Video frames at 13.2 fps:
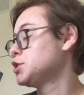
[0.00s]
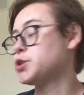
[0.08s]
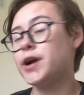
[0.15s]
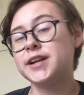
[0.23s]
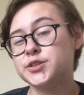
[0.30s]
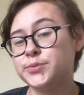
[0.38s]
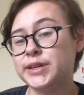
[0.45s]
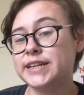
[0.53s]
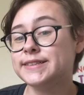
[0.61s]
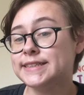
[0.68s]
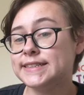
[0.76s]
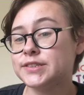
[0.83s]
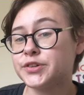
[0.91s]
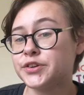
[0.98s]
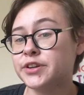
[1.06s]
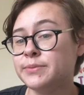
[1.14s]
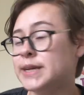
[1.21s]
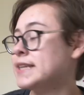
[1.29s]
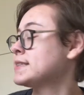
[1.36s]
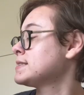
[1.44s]
trying to read at least thirty
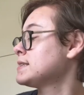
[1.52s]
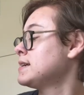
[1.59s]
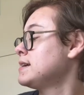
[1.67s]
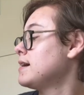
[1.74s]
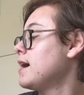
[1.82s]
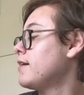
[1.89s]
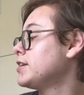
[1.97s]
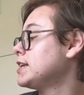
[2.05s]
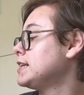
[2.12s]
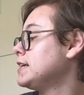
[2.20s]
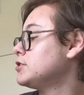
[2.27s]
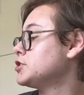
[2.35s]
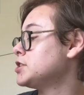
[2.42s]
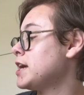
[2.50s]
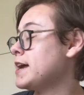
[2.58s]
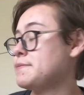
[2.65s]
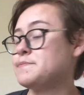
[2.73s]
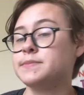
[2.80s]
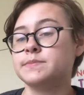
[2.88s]
minutes of it each day.